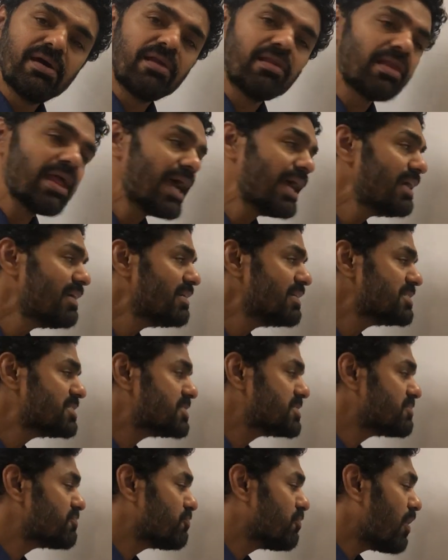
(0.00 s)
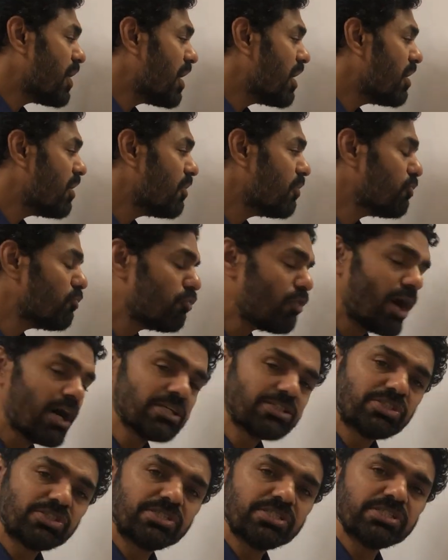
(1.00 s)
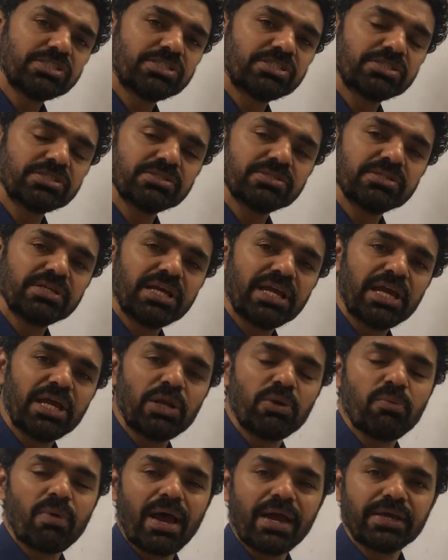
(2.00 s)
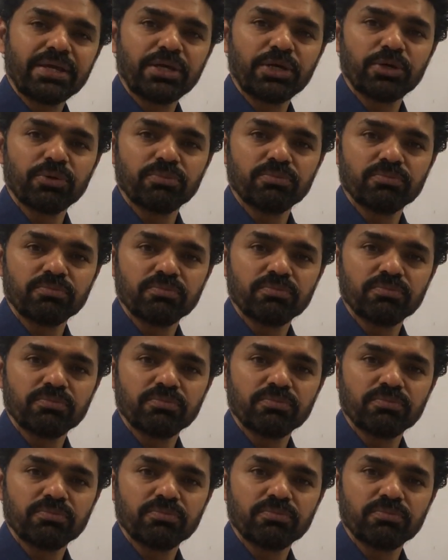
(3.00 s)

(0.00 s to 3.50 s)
Light is fastest in vacuum.